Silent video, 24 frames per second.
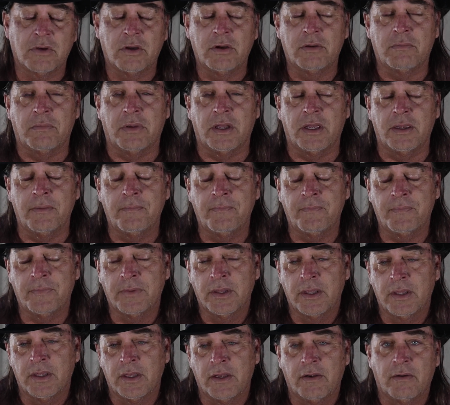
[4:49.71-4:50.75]
Could be,
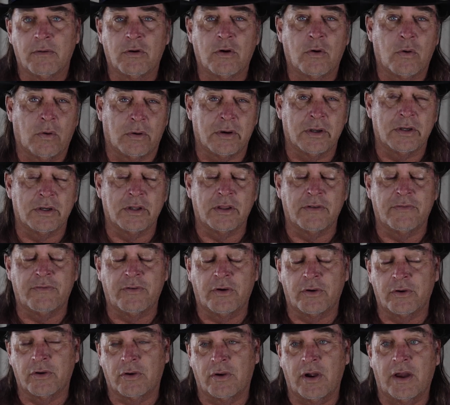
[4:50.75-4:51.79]
according to the
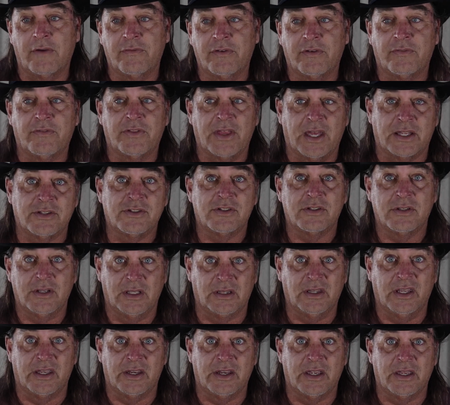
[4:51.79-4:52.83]
photograph, if that's
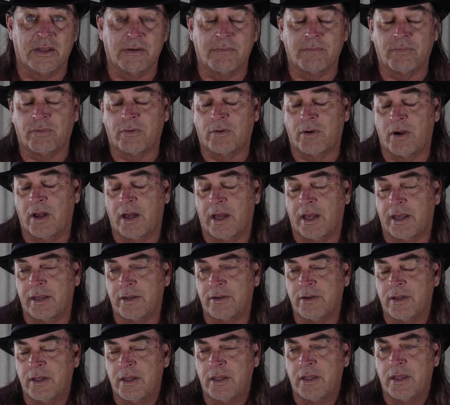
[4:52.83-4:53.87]
Lydian
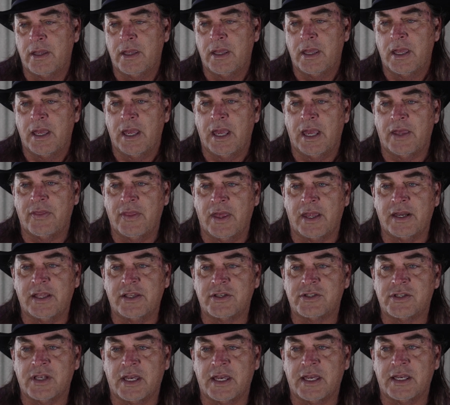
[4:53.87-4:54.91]
Perrine. And then
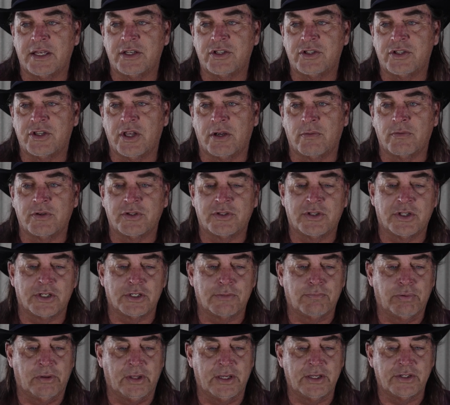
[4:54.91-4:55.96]
he says there was
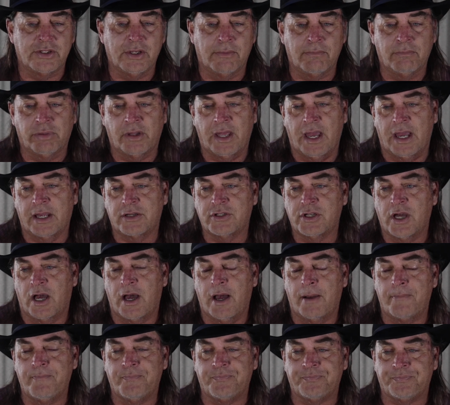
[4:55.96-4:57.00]
this place on
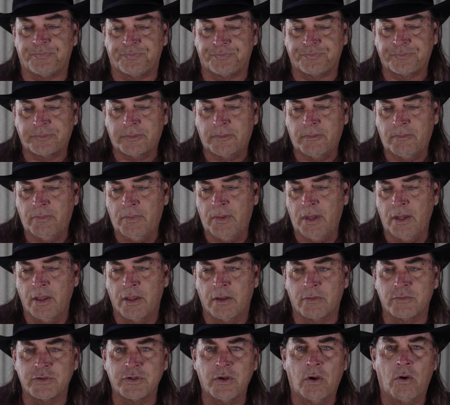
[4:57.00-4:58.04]
Blacktop
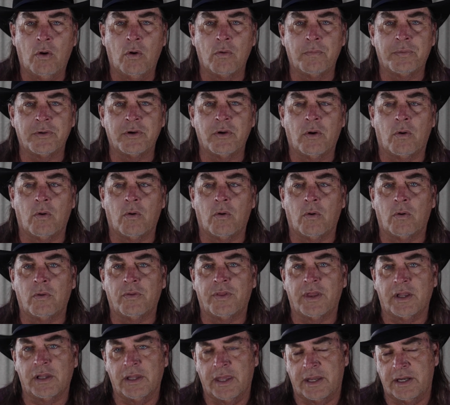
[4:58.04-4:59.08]
There was an open hole
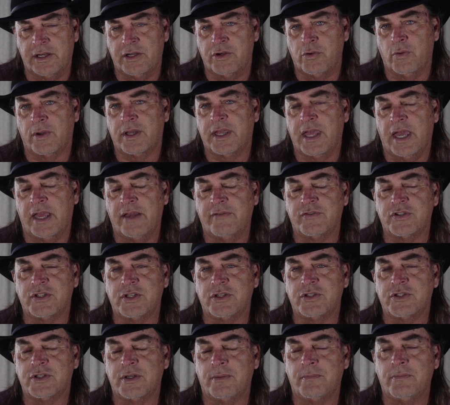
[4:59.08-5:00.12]
that led into a cave
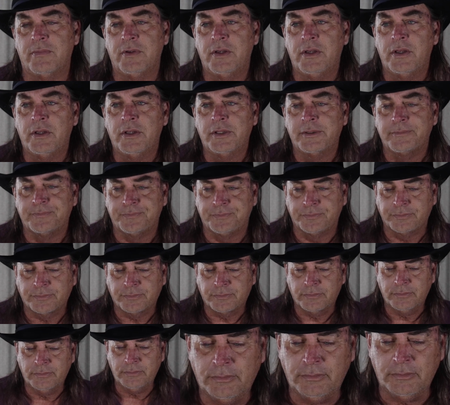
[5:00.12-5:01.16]
system.
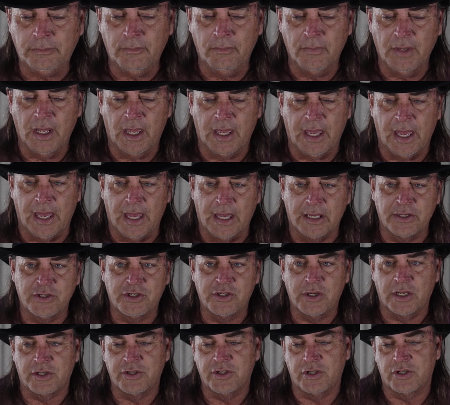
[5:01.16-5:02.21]
And
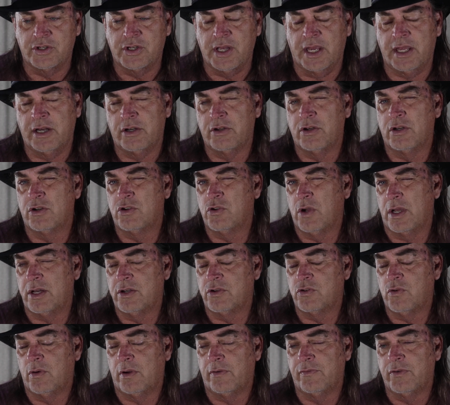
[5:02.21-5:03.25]
she is a
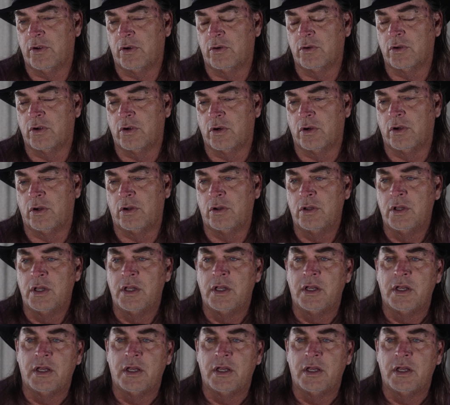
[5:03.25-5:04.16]
10-12-year-old girl.